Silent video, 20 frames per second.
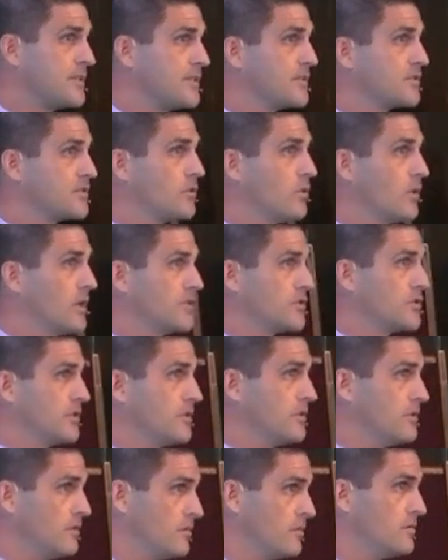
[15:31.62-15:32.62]
me this
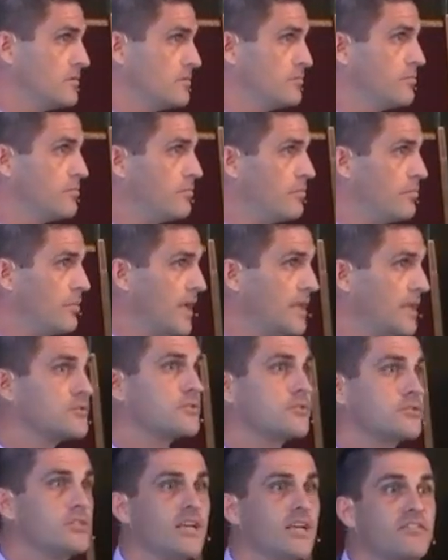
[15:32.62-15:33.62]
question, uh,
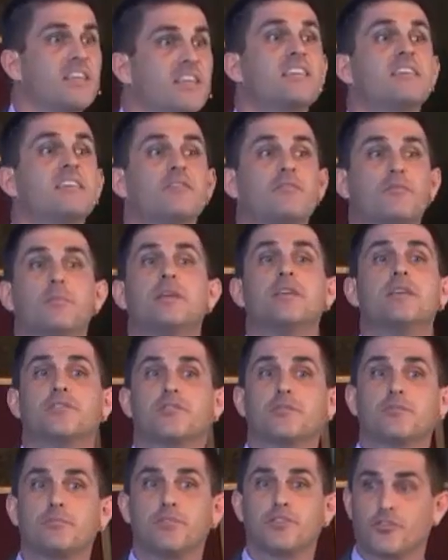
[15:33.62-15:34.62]
Pastor Jeff. Give me
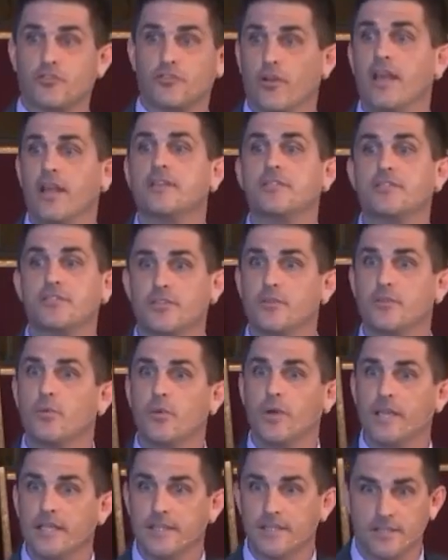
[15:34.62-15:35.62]
some strengths and
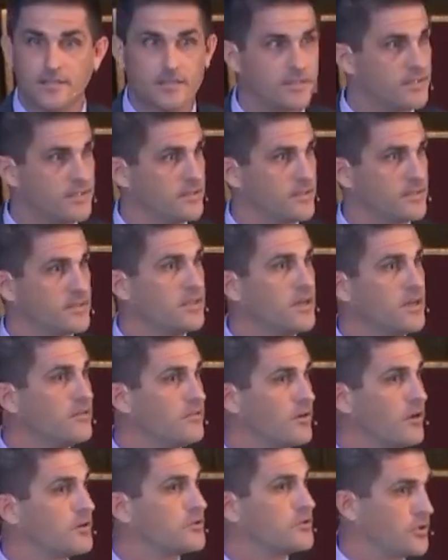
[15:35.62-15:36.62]
weaknesses of
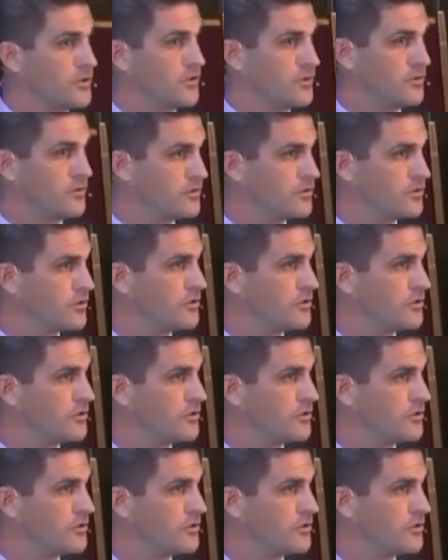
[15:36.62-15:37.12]
our church.